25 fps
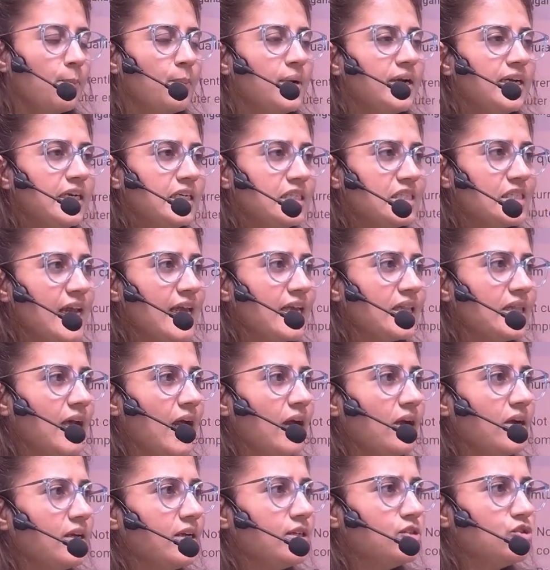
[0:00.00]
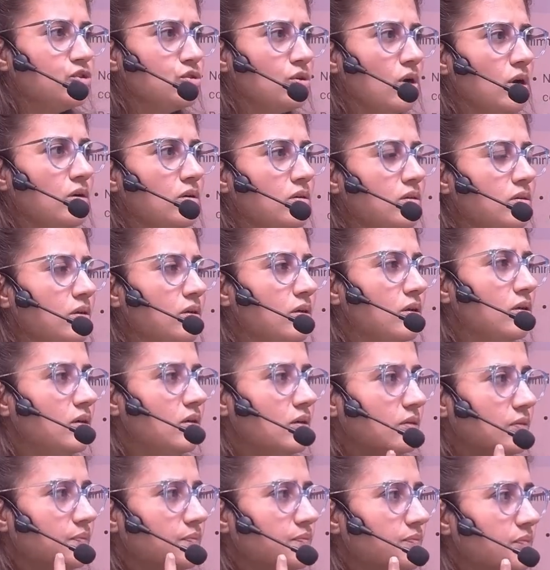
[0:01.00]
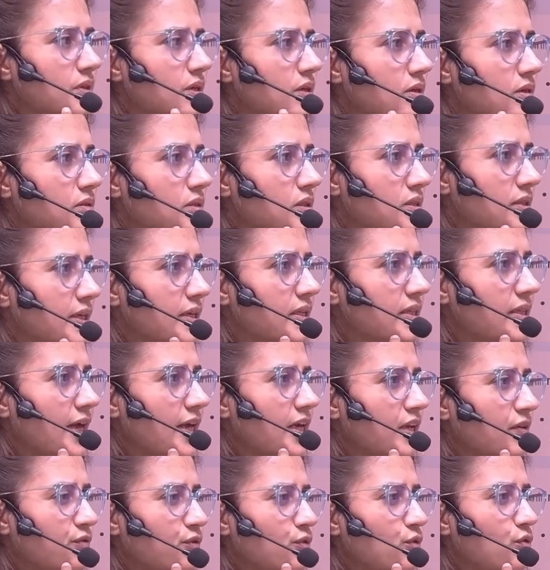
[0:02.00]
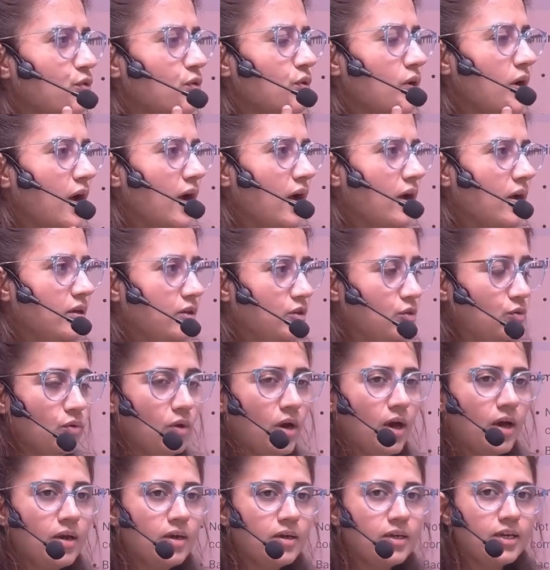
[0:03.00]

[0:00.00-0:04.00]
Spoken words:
But it's like that. It's not the thing that if you are